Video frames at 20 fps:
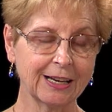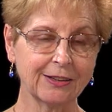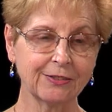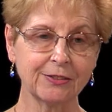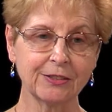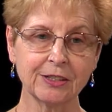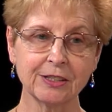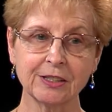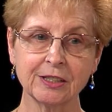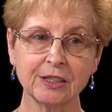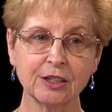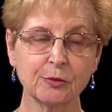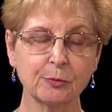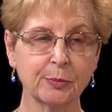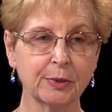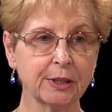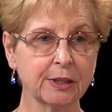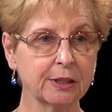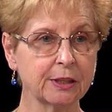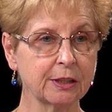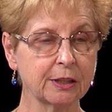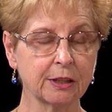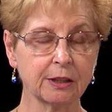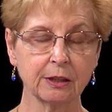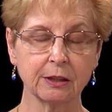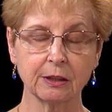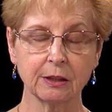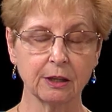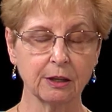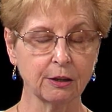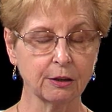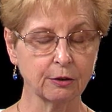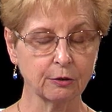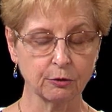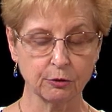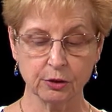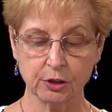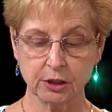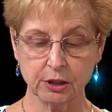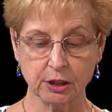And this has been,
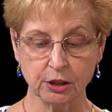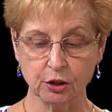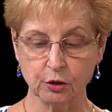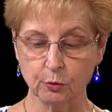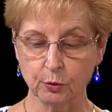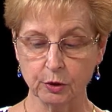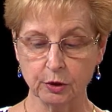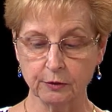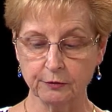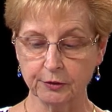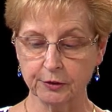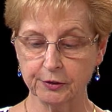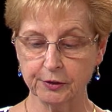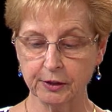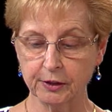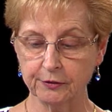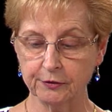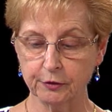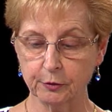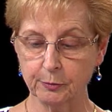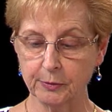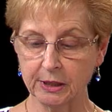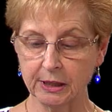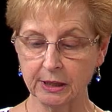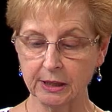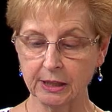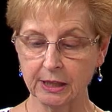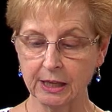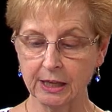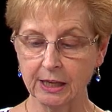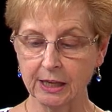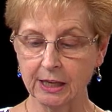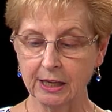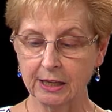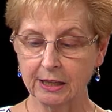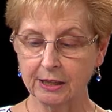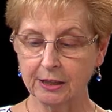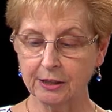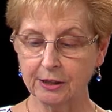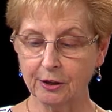oh, such a wonderful thing for me.
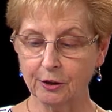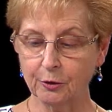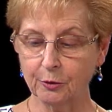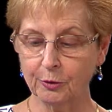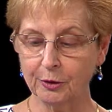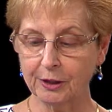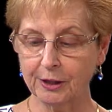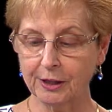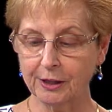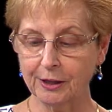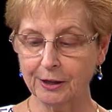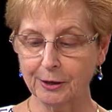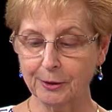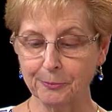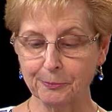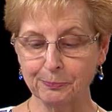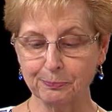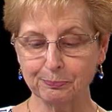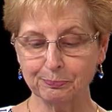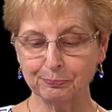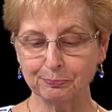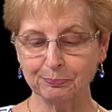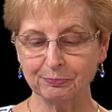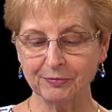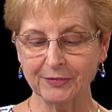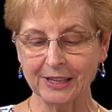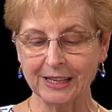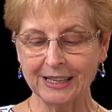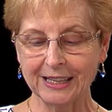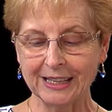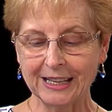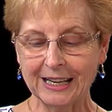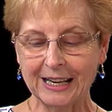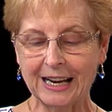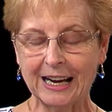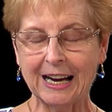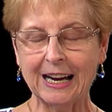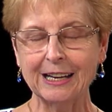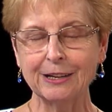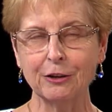You know, um,
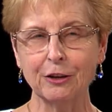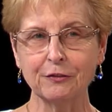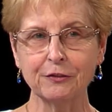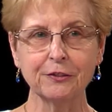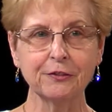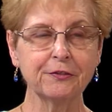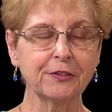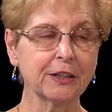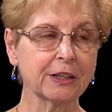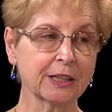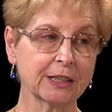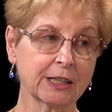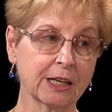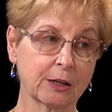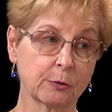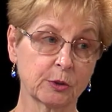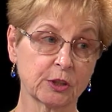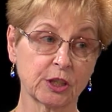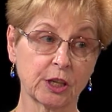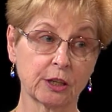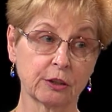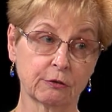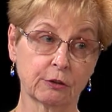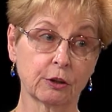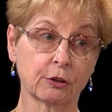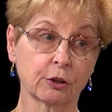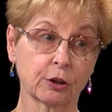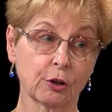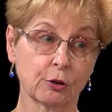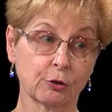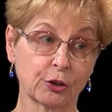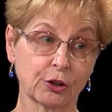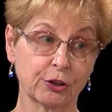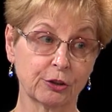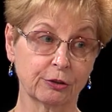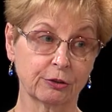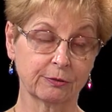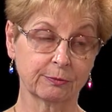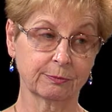I often felt like I was on a roller coaster.